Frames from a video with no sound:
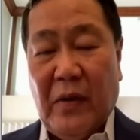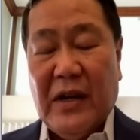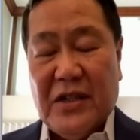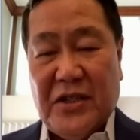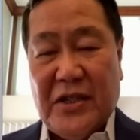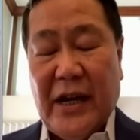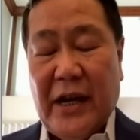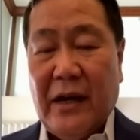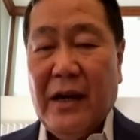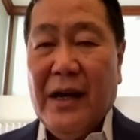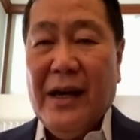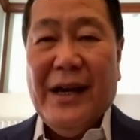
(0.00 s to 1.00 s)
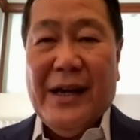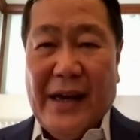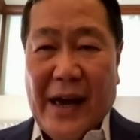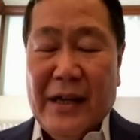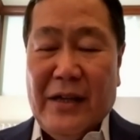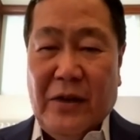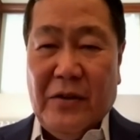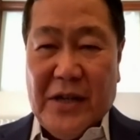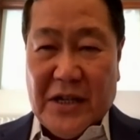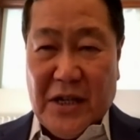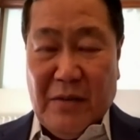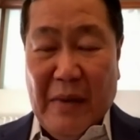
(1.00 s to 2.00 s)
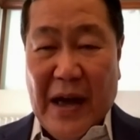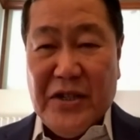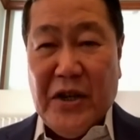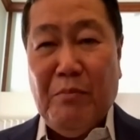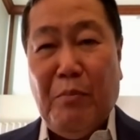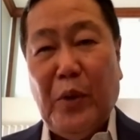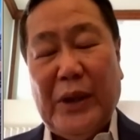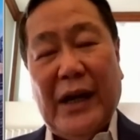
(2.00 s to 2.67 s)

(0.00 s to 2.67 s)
say. And you just imagine putting